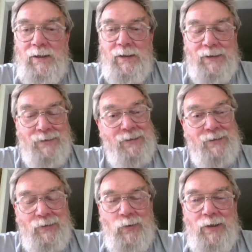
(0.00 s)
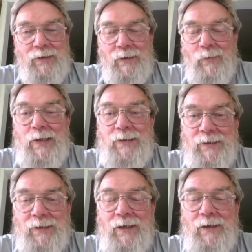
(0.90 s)
it's actually quite
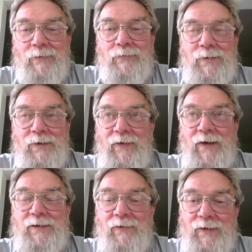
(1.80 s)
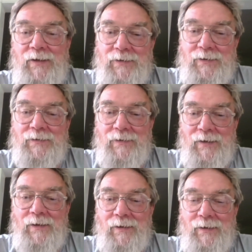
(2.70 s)
amazing how effective it is
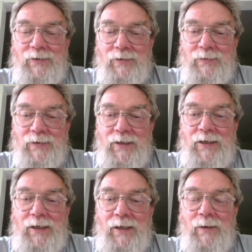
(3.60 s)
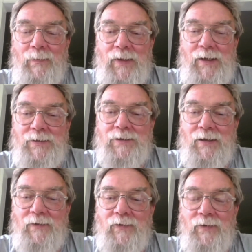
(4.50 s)
in terms of cleaning up the
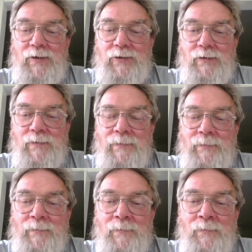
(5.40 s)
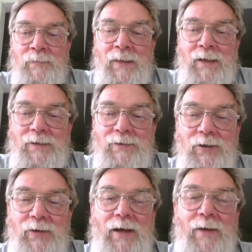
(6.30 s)
inside of your engine.
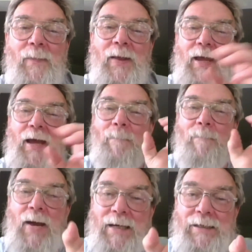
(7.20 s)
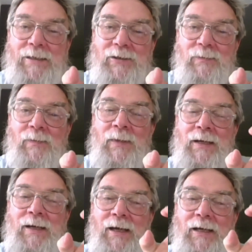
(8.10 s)
So that mechanism
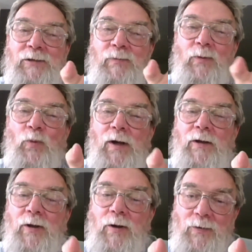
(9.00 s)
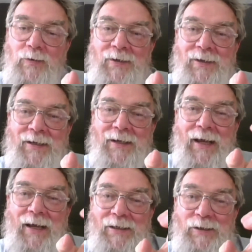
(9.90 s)
has been well known
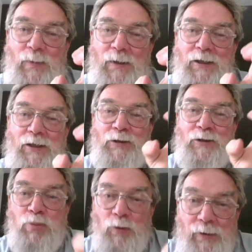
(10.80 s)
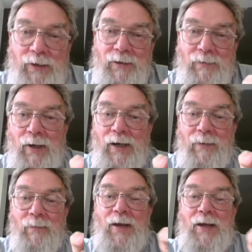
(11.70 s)
and has been exploited by
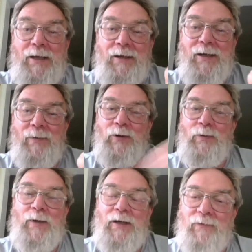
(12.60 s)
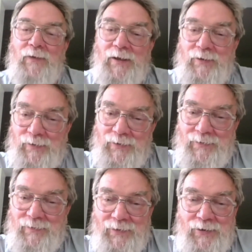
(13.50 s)
many chemical
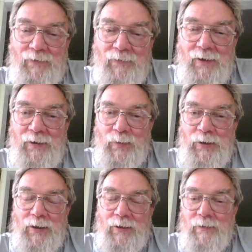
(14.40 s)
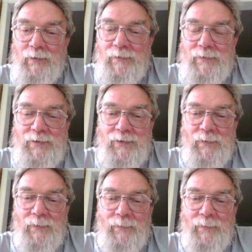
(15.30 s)
manufacturers, Chevron in particular. So